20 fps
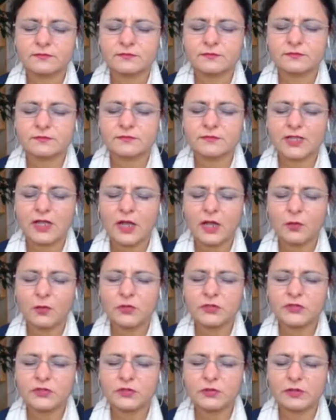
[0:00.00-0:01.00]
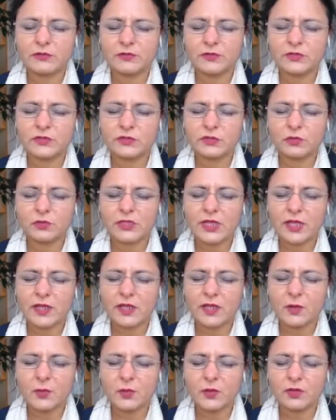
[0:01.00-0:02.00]
How would you, if you saw that
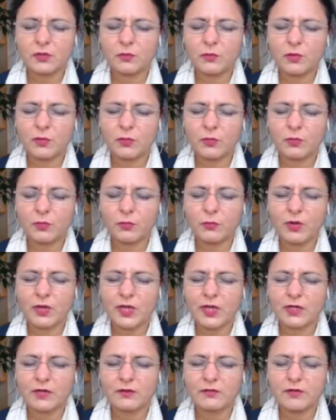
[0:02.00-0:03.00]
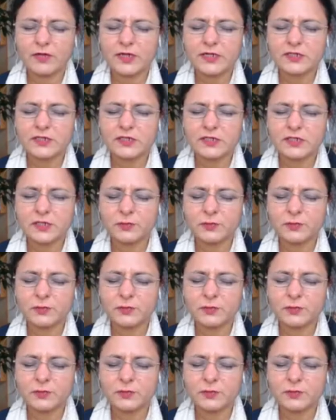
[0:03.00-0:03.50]
couple, what kind of relationship